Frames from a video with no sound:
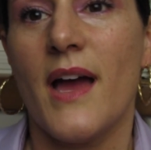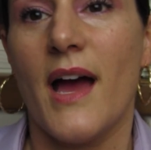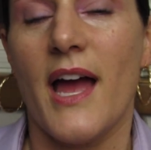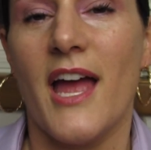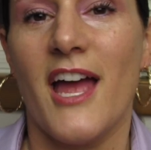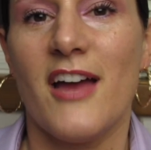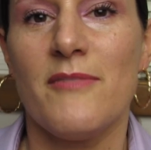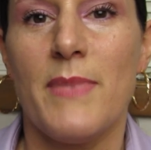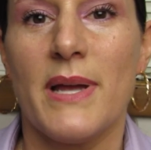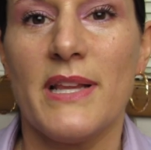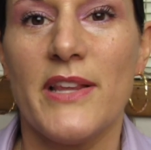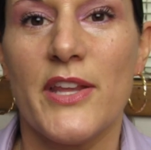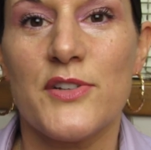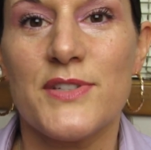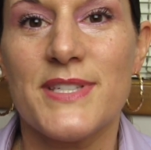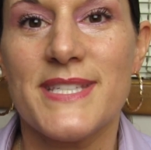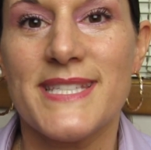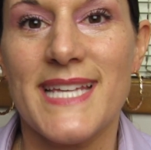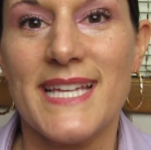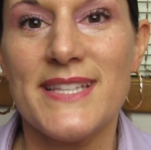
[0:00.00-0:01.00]
I have my
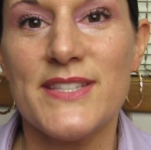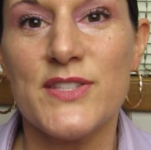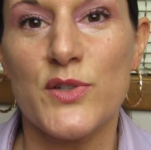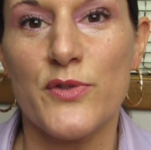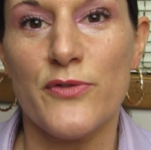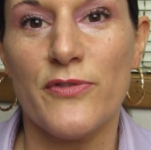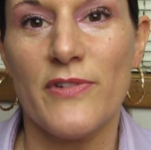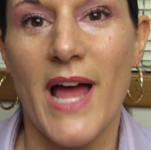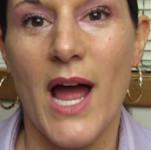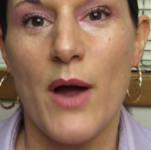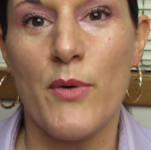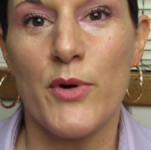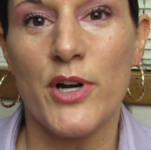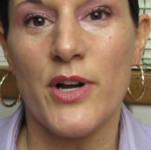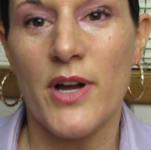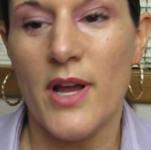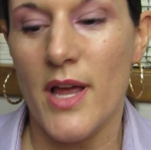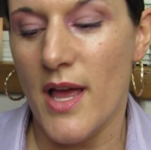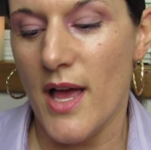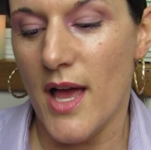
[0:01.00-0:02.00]
little sensor
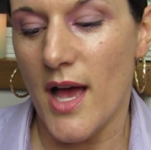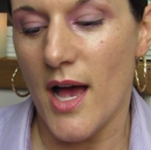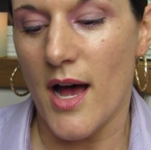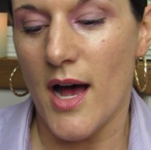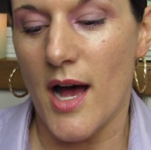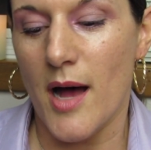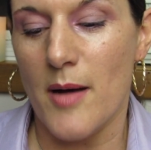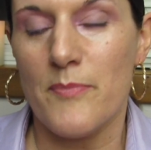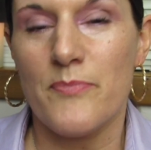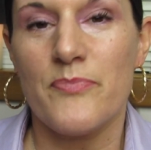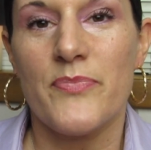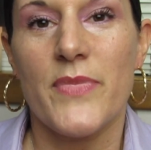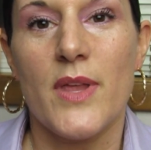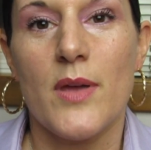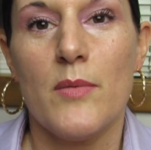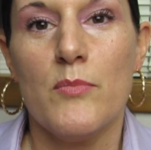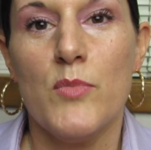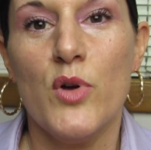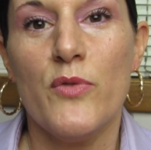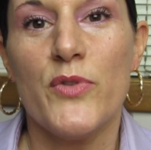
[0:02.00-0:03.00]
flower um,
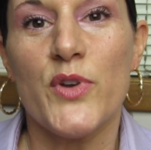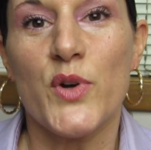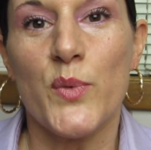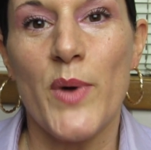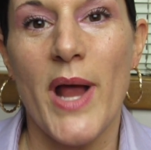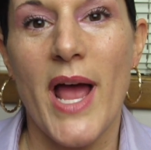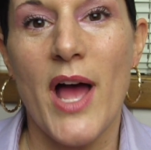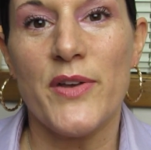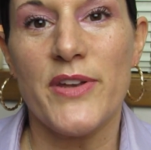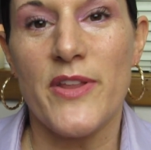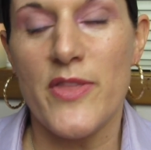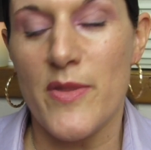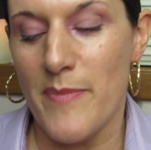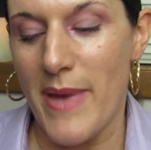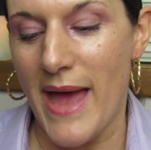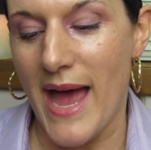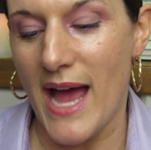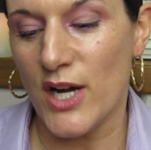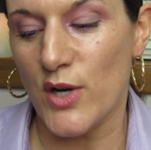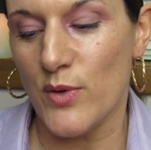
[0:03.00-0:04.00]
moving around in the
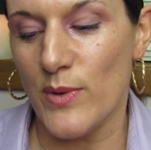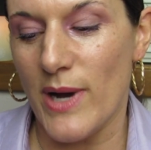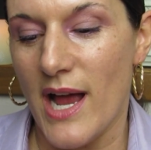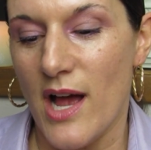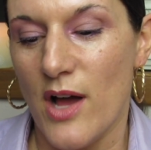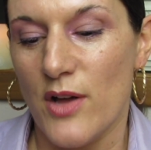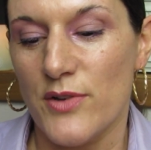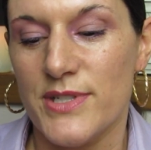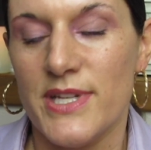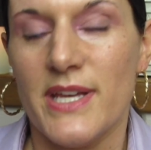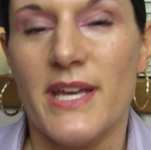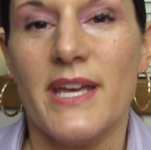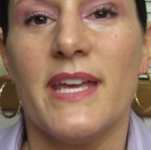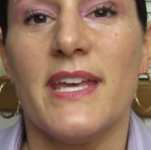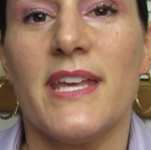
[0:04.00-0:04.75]
background.